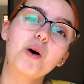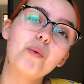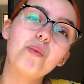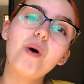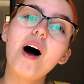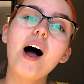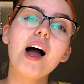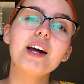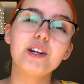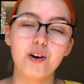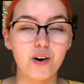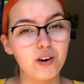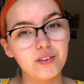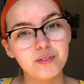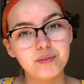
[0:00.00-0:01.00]
why
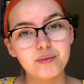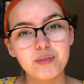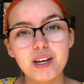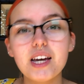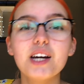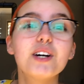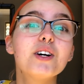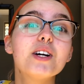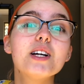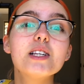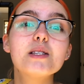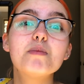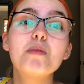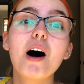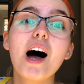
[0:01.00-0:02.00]
not? It could
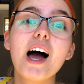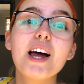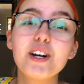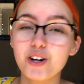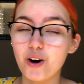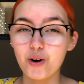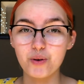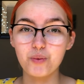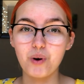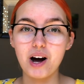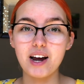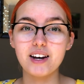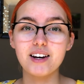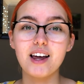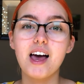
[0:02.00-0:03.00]
inspire no
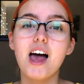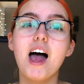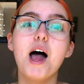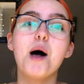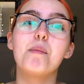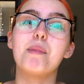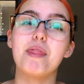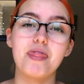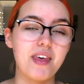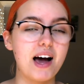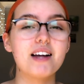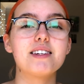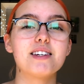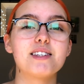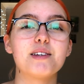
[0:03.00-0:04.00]
one, but
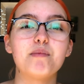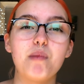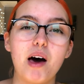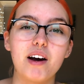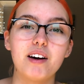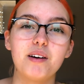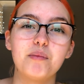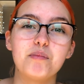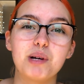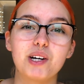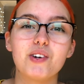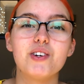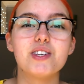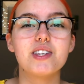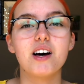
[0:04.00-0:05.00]
that doesn't matter
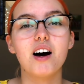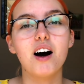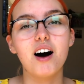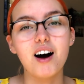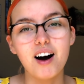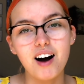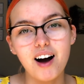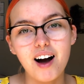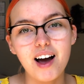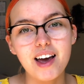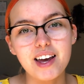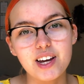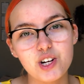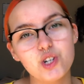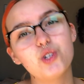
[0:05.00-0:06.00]
because
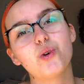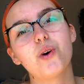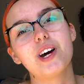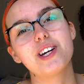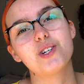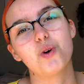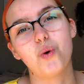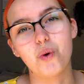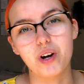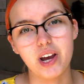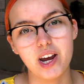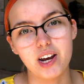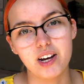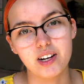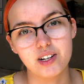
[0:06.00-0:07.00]
I enjoy
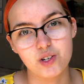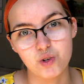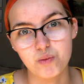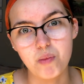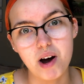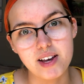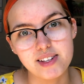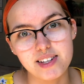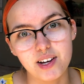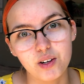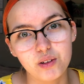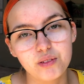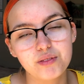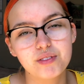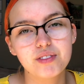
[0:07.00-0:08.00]
talking to
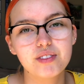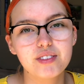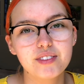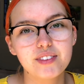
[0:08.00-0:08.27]
myself.